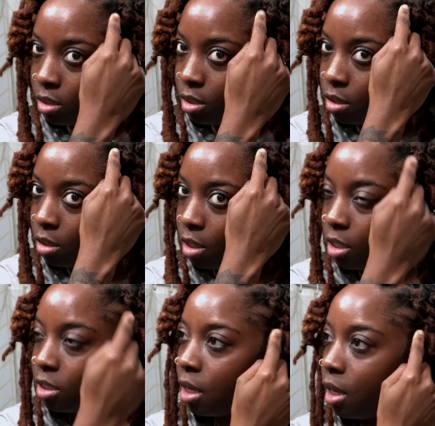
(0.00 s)

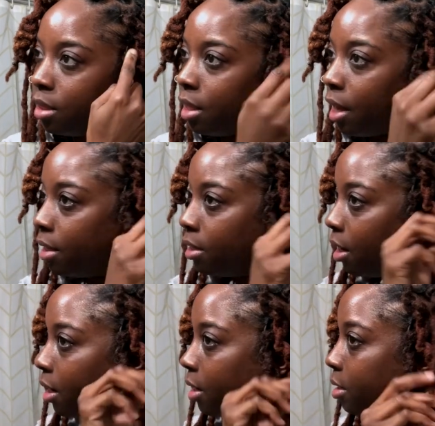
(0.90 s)
this and that
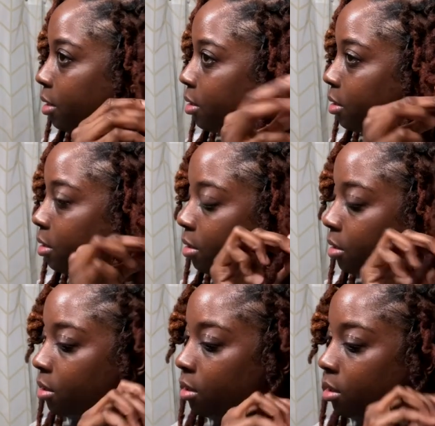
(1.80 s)
lock.
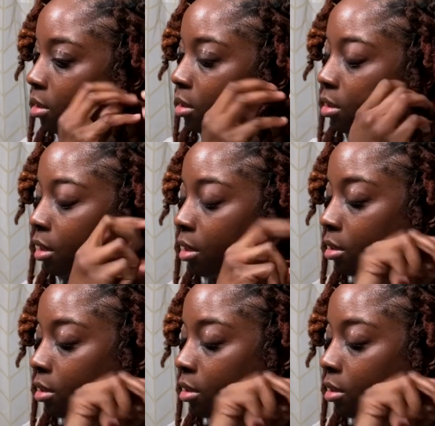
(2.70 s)
Yeah,